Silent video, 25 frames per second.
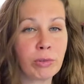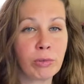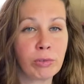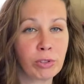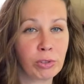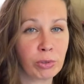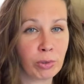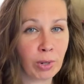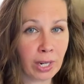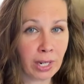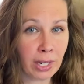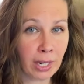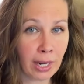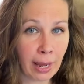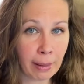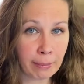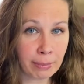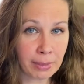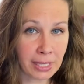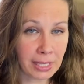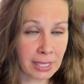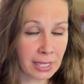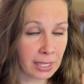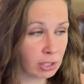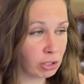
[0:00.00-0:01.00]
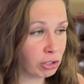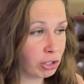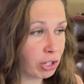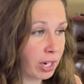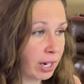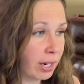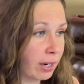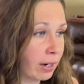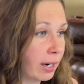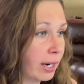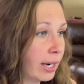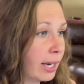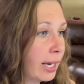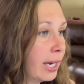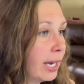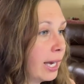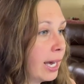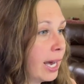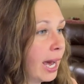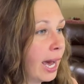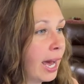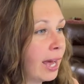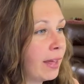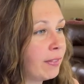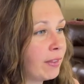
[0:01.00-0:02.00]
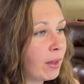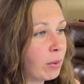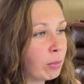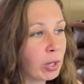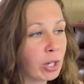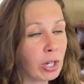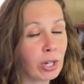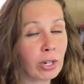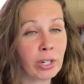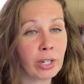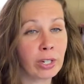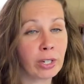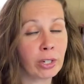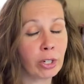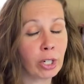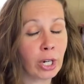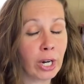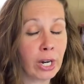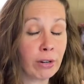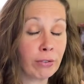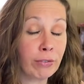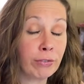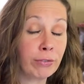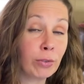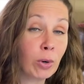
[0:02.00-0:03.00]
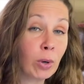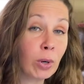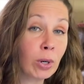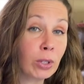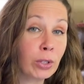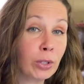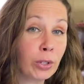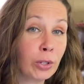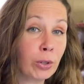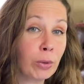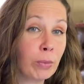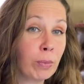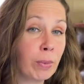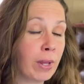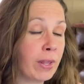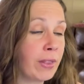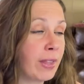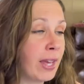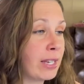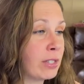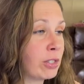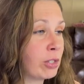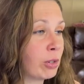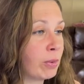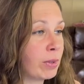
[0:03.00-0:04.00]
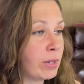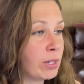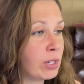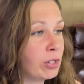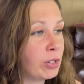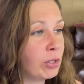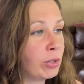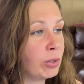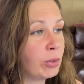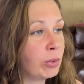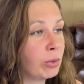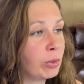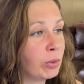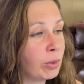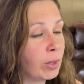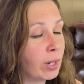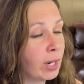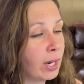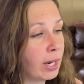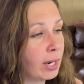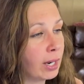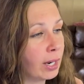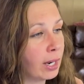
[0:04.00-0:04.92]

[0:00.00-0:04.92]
is create an empty dictionary, and then we're going to create a for loop that's going to